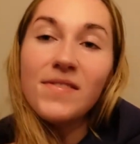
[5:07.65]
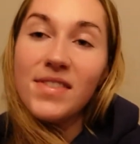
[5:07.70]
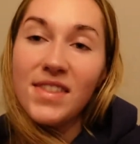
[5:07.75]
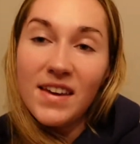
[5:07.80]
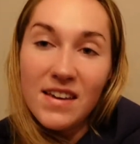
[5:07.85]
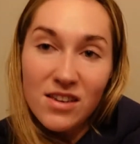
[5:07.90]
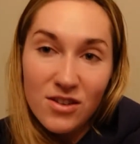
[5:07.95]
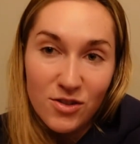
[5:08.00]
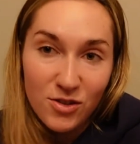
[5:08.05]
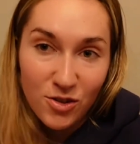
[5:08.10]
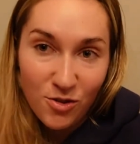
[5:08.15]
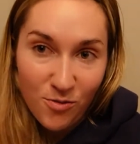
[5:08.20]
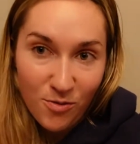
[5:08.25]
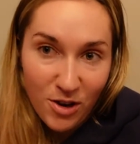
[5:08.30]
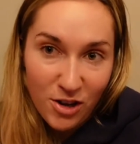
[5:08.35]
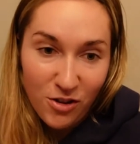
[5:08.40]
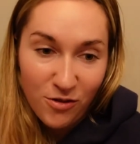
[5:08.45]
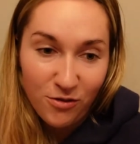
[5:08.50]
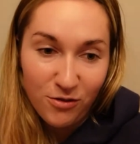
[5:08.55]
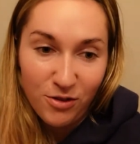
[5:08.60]
Thank you so
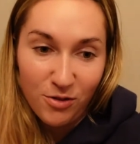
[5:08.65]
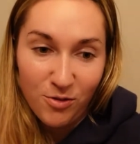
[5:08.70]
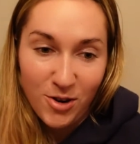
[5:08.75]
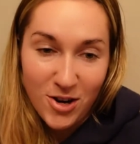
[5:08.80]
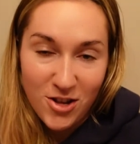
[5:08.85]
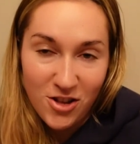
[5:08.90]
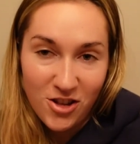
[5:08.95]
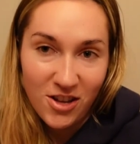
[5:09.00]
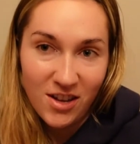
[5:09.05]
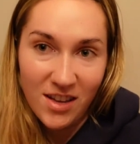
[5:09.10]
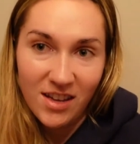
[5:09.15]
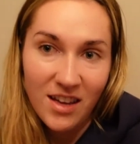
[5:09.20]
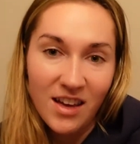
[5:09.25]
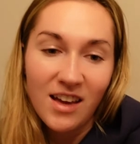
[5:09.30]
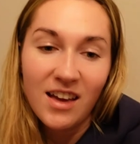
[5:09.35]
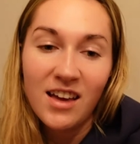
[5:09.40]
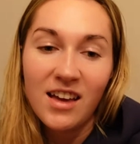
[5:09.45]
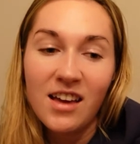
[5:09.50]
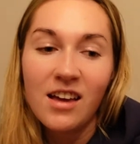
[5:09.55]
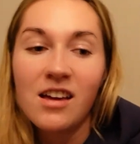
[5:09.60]
much for watching.
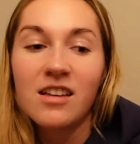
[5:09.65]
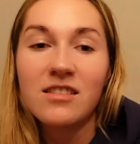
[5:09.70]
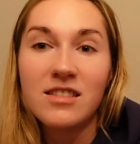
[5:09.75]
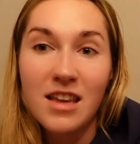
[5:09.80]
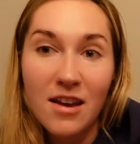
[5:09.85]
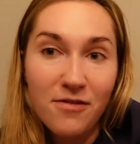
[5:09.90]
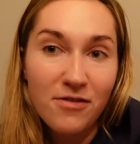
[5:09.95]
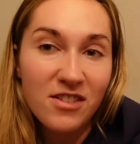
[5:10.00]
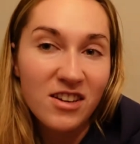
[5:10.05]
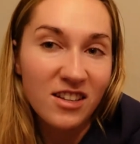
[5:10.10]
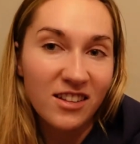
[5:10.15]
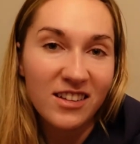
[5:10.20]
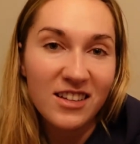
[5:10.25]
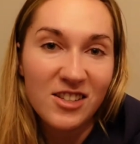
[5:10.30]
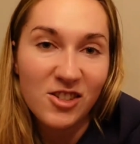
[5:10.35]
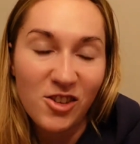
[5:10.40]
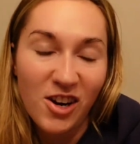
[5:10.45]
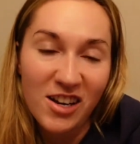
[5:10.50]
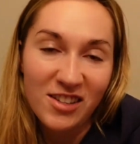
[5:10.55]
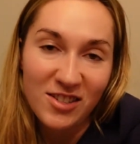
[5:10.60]
Definitely
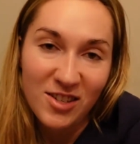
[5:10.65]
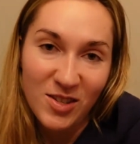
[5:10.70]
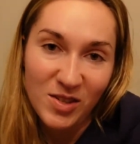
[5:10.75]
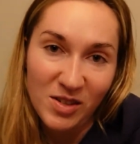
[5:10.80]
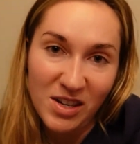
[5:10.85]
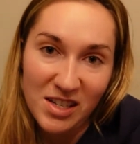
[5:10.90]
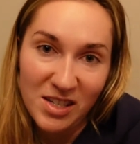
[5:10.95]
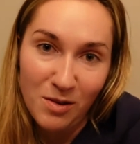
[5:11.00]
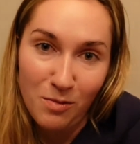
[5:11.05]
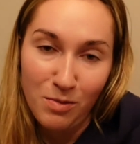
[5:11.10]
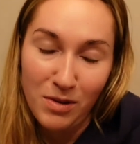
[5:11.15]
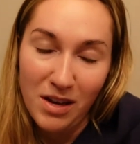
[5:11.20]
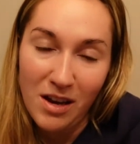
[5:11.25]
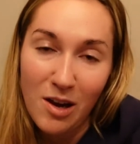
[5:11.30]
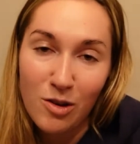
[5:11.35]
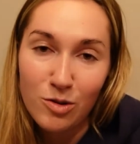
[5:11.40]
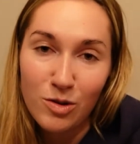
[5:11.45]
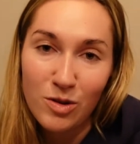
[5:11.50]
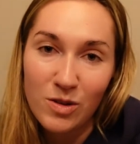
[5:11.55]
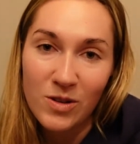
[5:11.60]
try this recipe out.